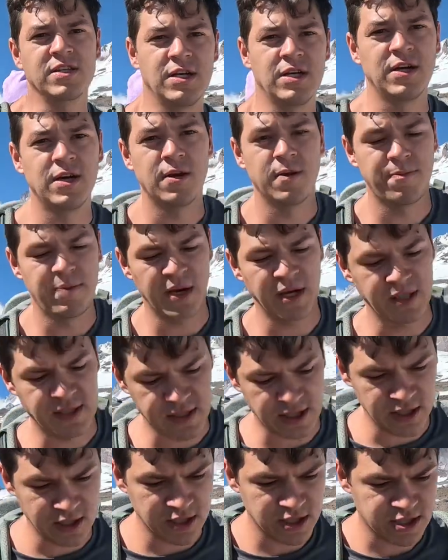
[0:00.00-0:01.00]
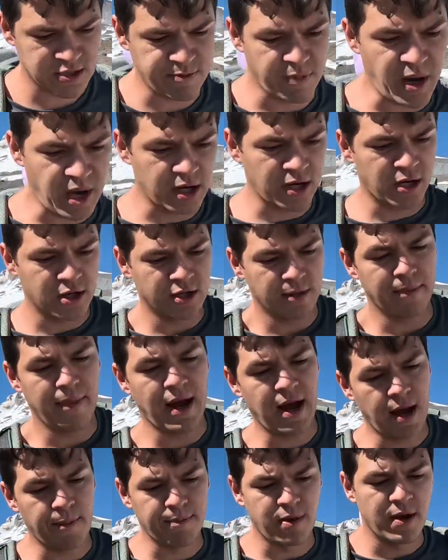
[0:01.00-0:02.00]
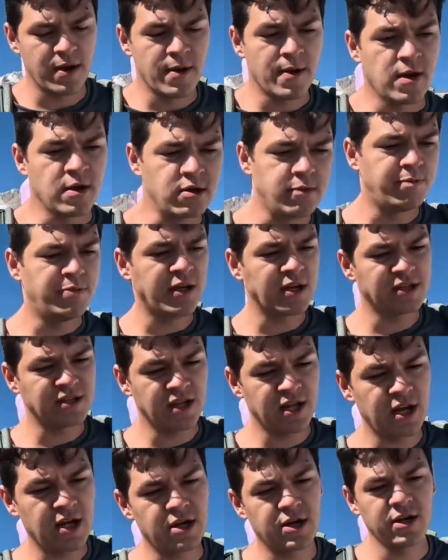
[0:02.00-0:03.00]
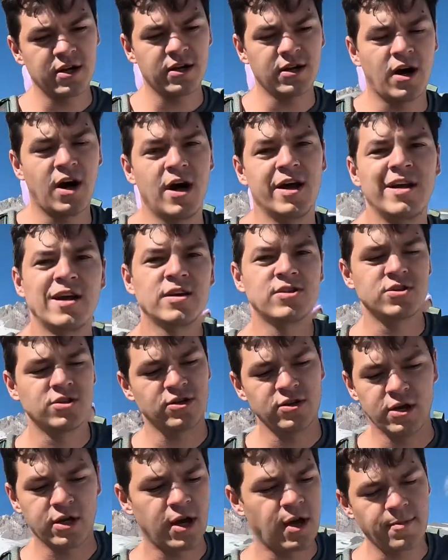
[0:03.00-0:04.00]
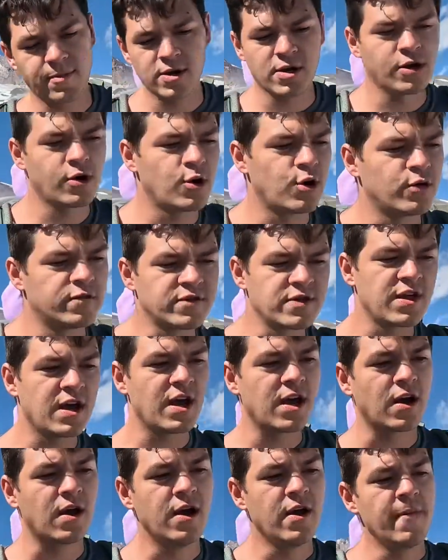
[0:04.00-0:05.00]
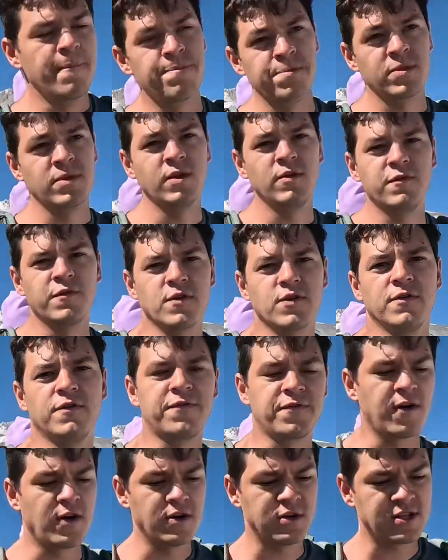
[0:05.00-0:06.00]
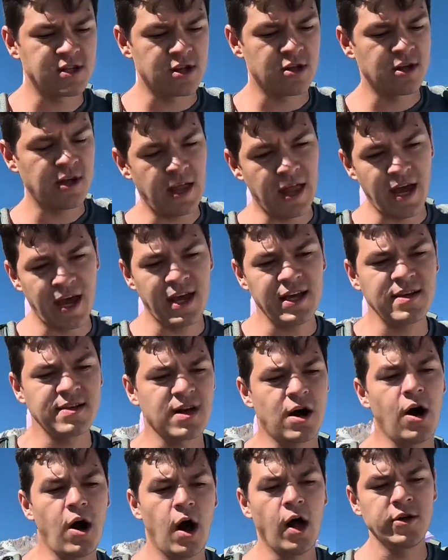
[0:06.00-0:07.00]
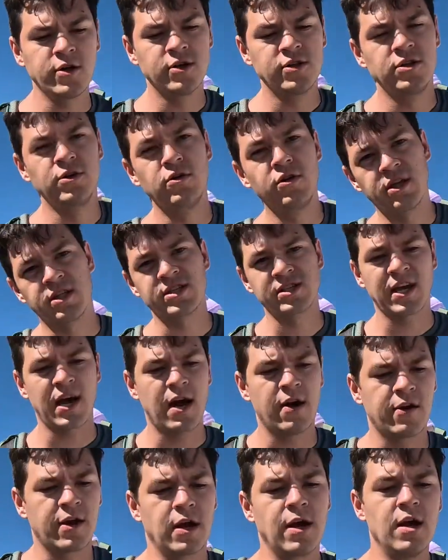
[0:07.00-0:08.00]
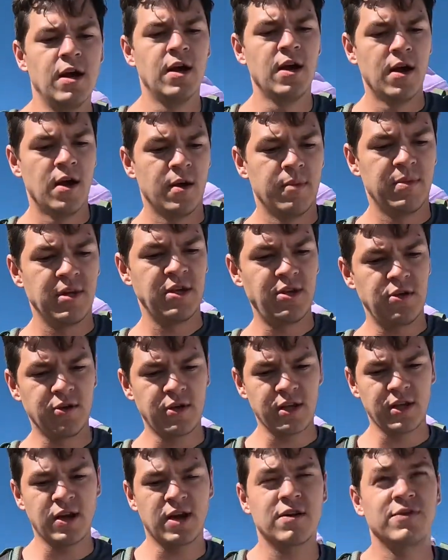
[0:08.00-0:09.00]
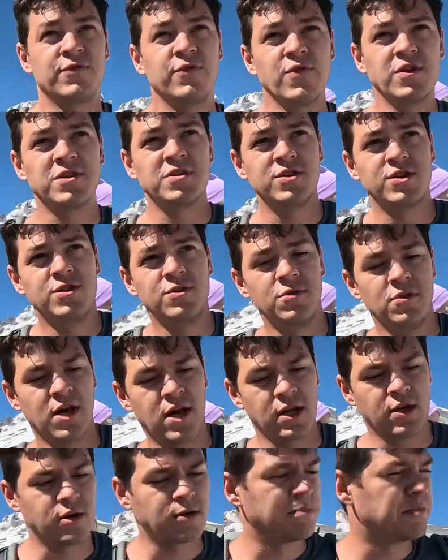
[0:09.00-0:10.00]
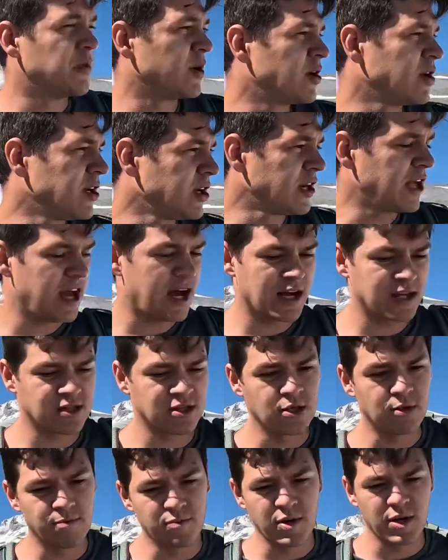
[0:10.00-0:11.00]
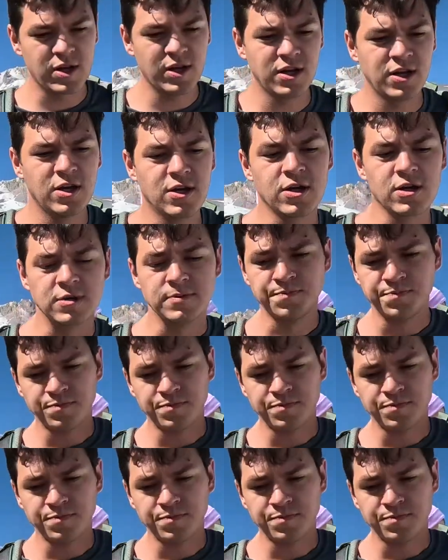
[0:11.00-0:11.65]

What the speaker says: a spot on a map, you picked an area on Onyx, and you're like, I'm gonna go over there, then for the first 3 days all you're doing is scouting. Like, you cannot afford to do that. You're burning gas, you're burning your